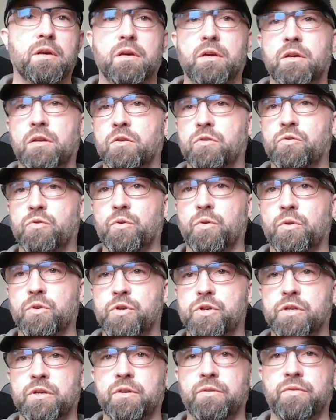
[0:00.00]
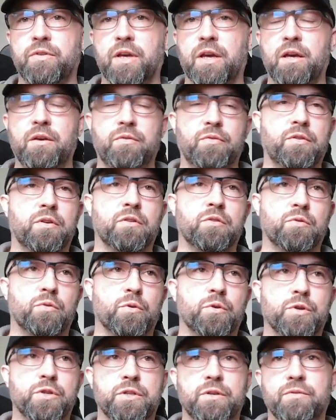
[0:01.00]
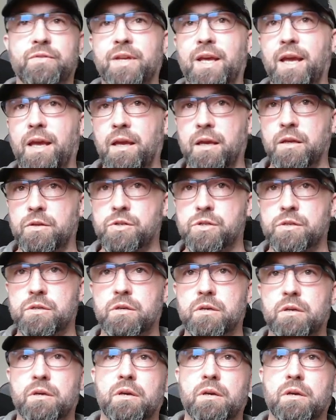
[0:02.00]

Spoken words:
Control Shift F, Control Shift H.